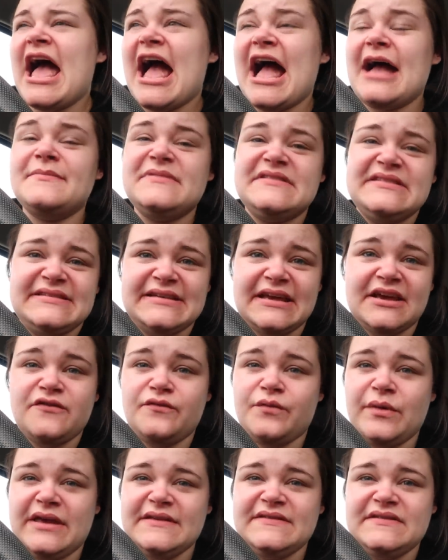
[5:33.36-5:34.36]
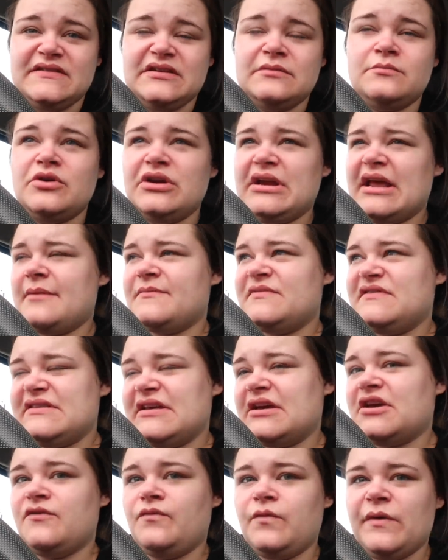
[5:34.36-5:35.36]
I'm sick of wasting money. I'm
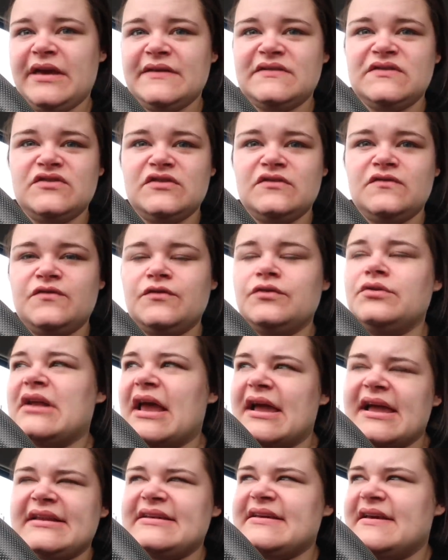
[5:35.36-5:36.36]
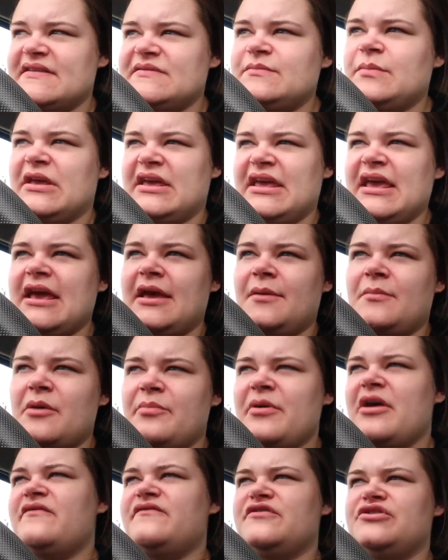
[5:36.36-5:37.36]
sick of wasting food. Like, it has became a
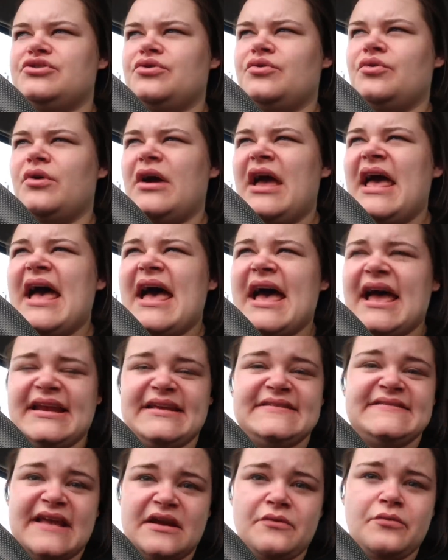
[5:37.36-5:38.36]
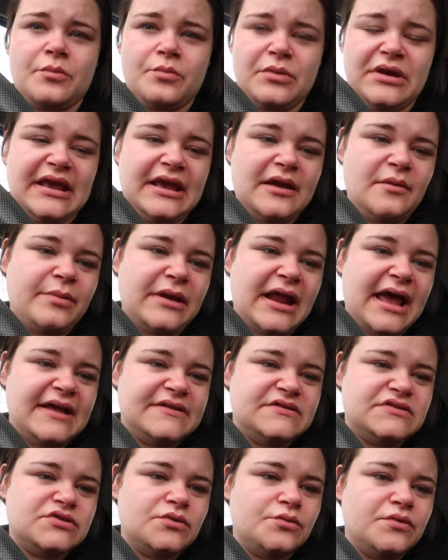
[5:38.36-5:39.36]
bit of a joke. And I said to him, we need a
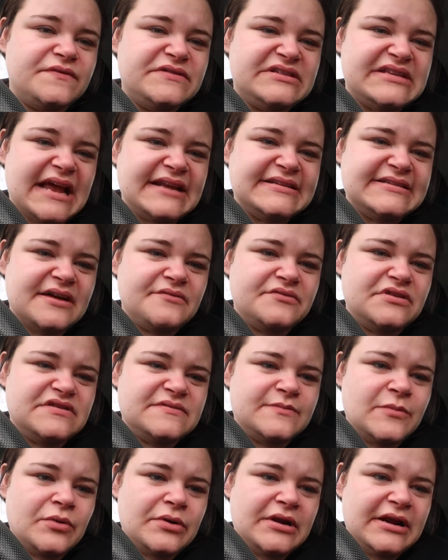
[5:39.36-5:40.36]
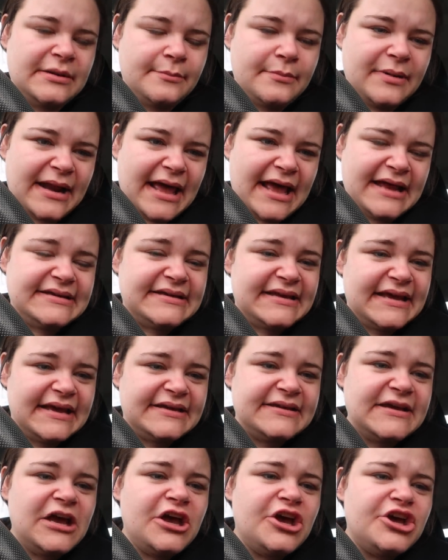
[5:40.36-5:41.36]
plan. So we've sat down this morning and planned
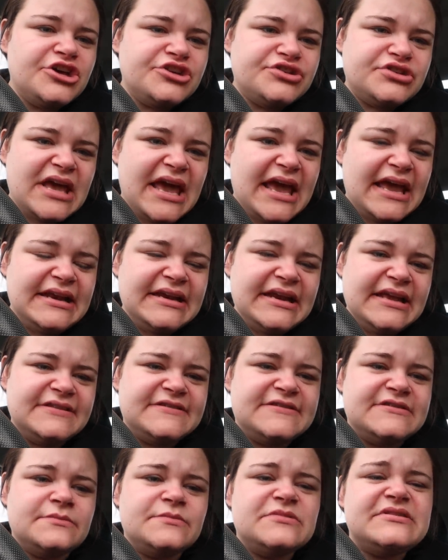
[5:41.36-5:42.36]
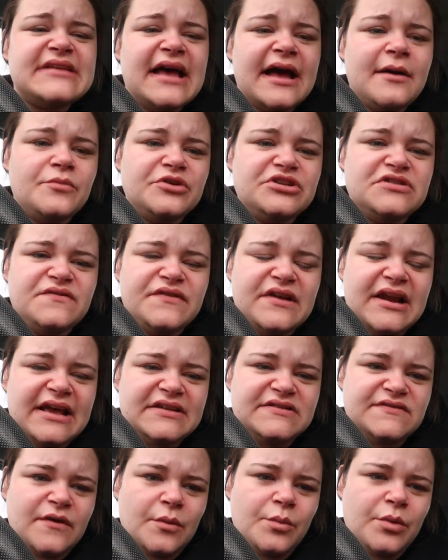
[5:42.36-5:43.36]
it. So he needs some sandwich
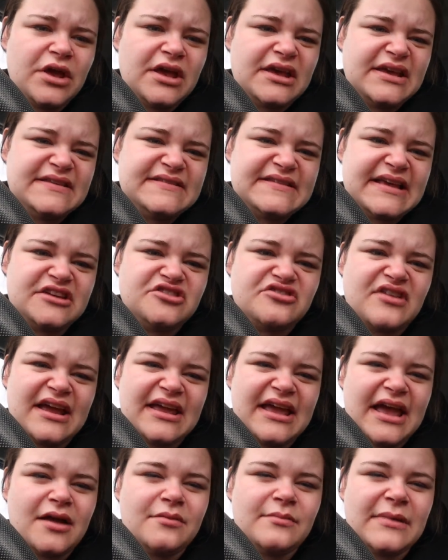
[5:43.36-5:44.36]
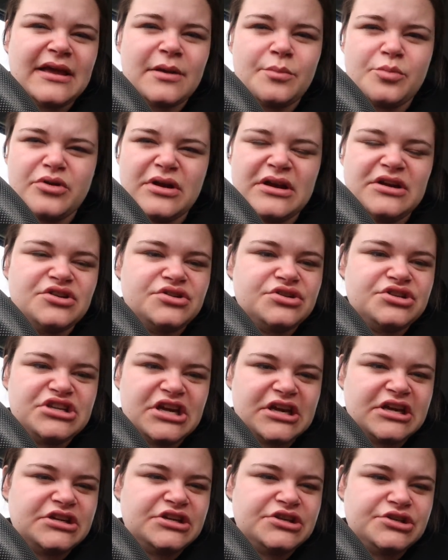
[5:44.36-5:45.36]
fillers for work. He said, try and get him like a pre-done
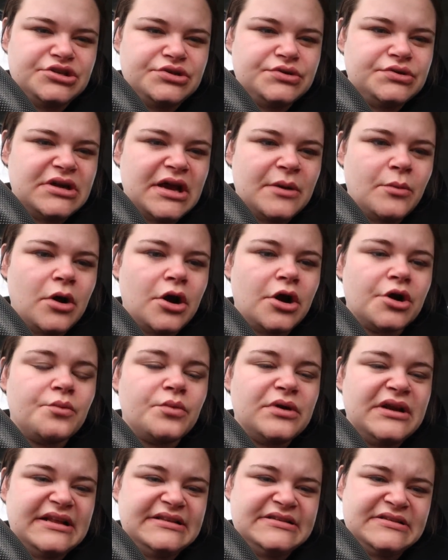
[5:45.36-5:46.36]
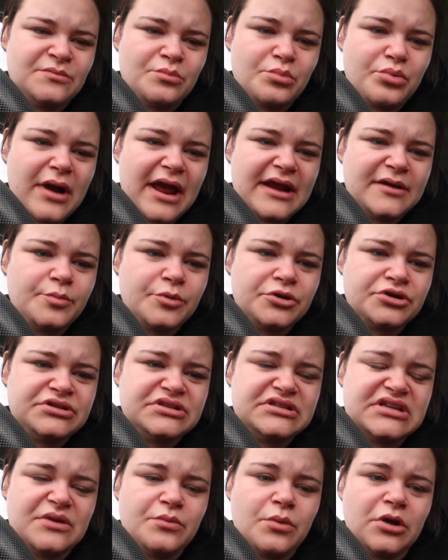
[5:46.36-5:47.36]
chicken and tuna one. We need some bread
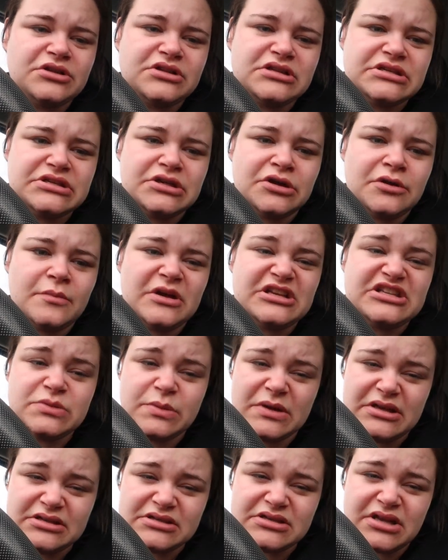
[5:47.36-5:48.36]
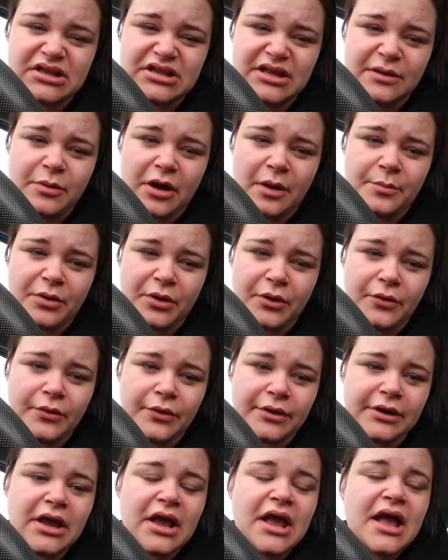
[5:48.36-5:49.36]
buns. He wants some sweet and salty
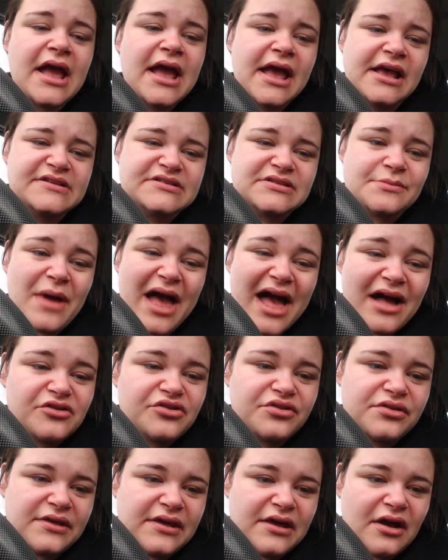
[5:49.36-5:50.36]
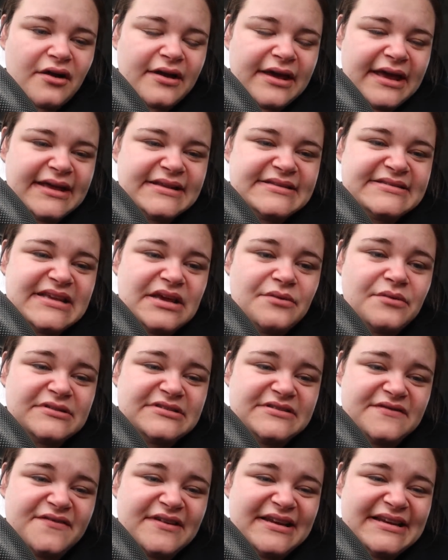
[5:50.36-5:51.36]
popcorn, some healthy yogurts. He
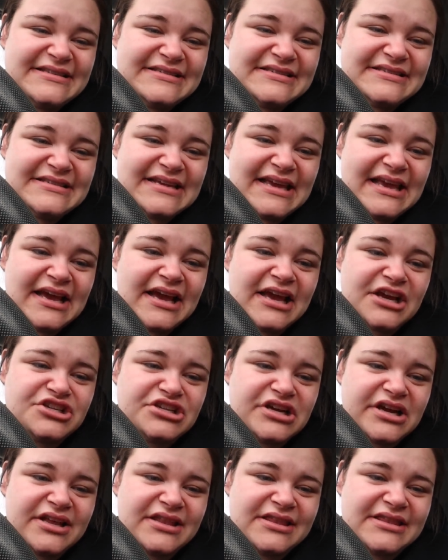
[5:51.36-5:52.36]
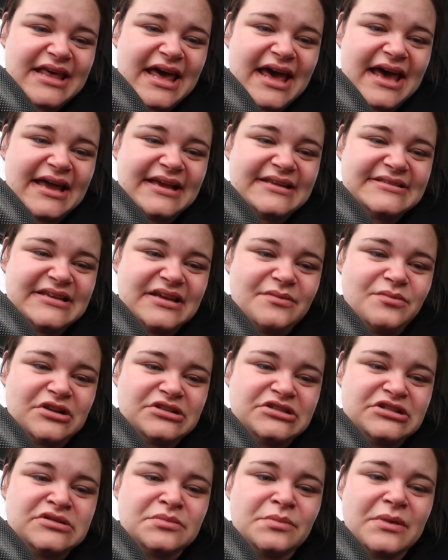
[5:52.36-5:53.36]
wants a fillet steak, chicken thighs. He
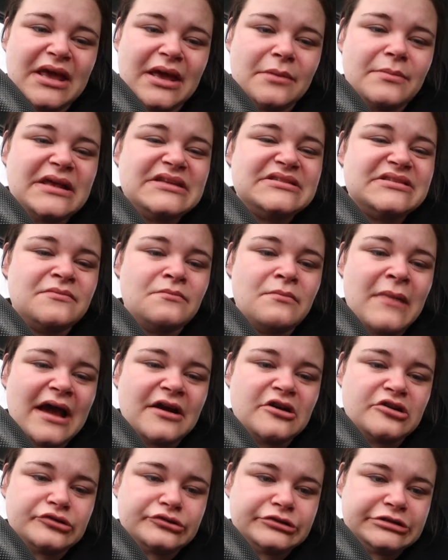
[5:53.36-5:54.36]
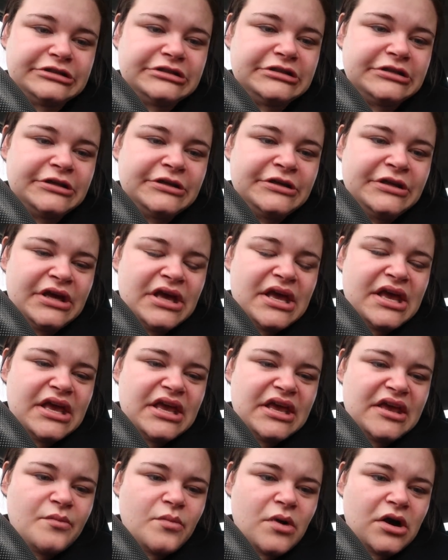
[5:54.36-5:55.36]
wants some kippers and mackerel.
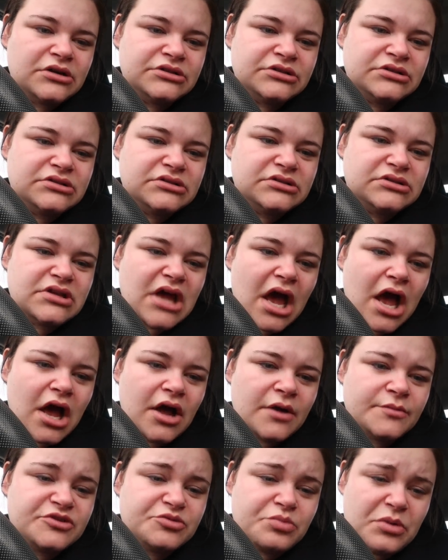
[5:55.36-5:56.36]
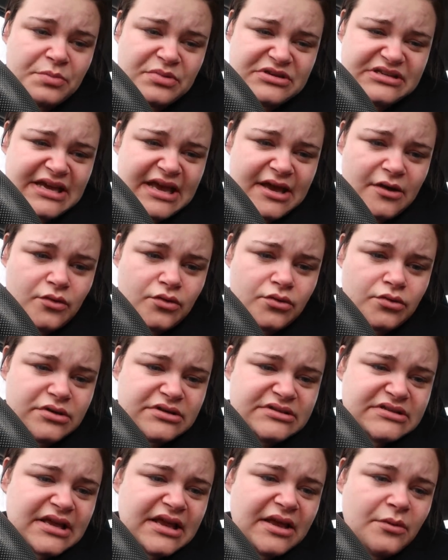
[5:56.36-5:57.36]
He wants sweet
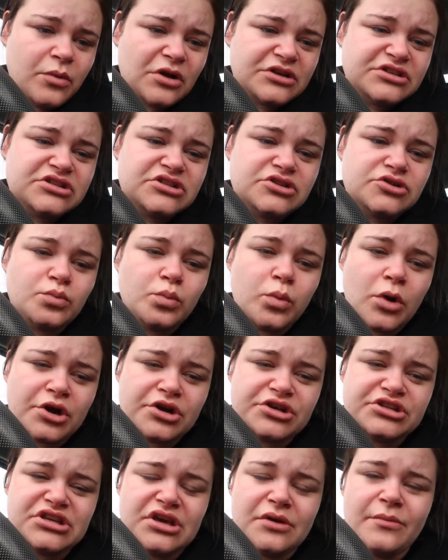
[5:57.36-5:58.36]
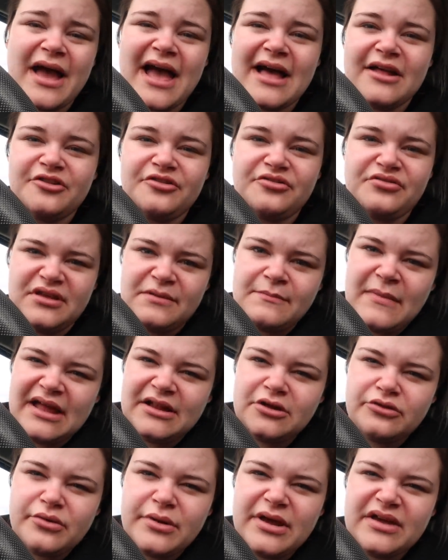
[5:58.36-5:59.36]
potatoes. He wants one or two healthy
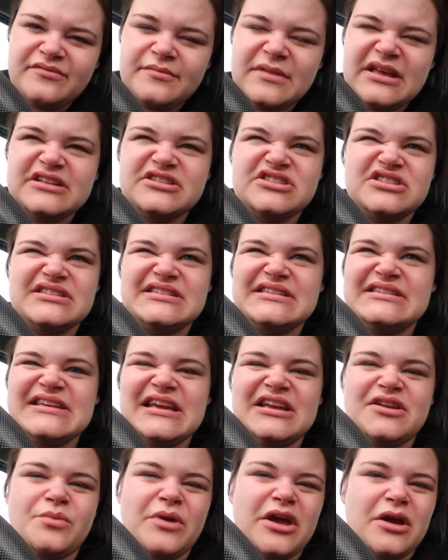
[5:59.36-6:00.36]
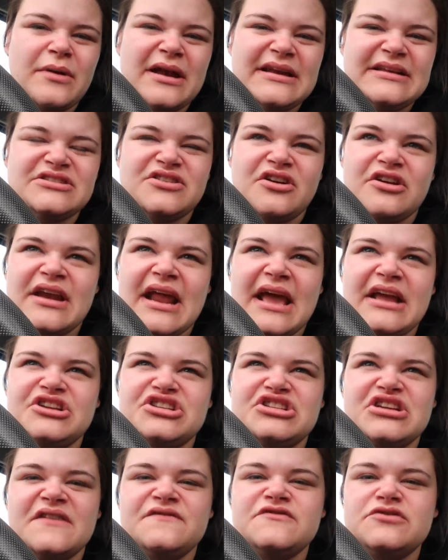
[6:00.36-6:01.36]
microwave meals just to take to work when he's on night
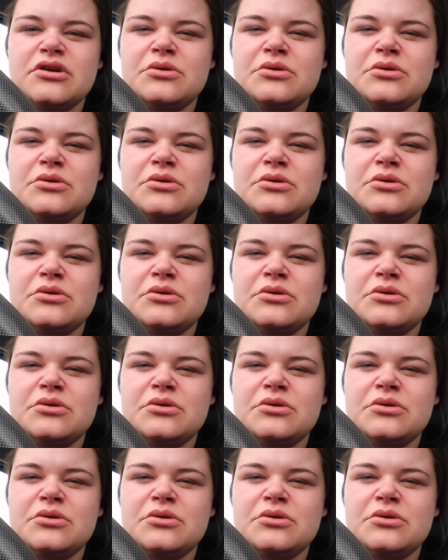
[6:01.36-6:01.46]
shift.